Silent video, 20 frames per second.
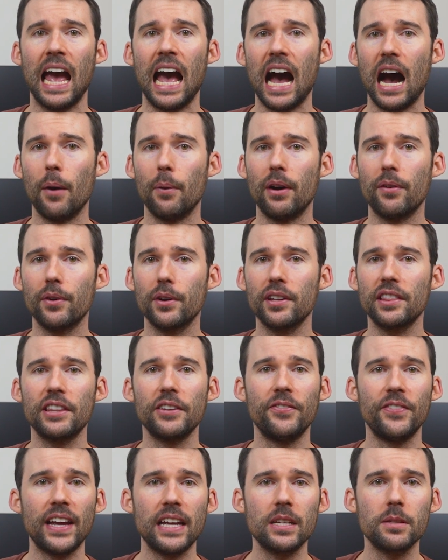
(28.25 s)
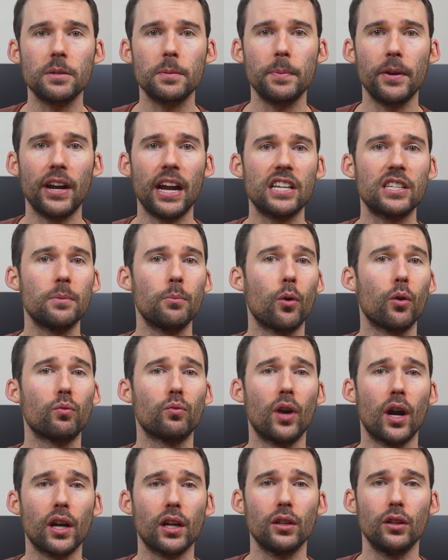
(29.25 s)
However, the Phantom Spirit has a more
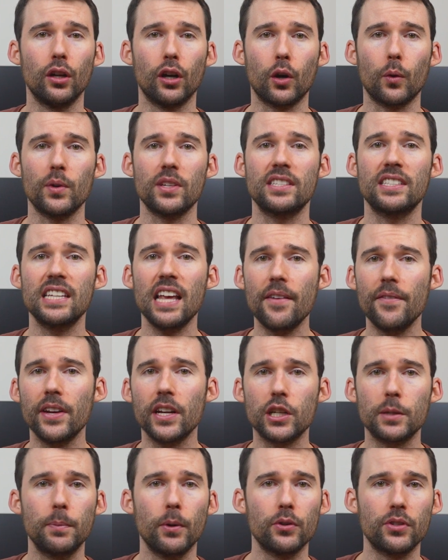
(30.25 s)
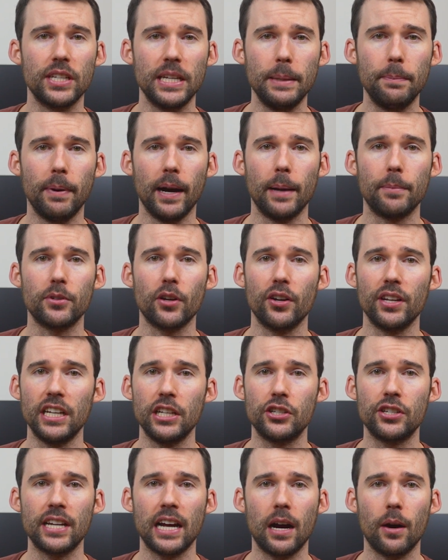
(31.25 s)
rugged look with seven exposed heat pipes on
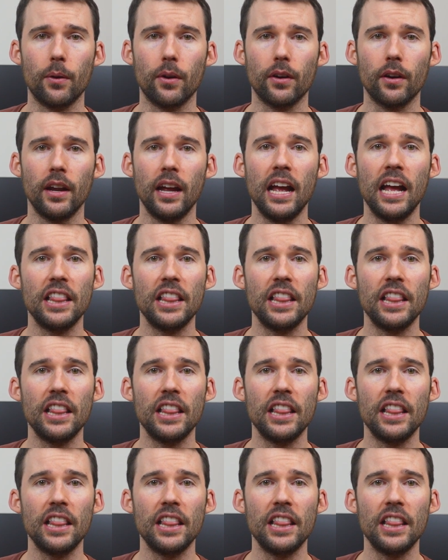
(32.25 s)
each tower.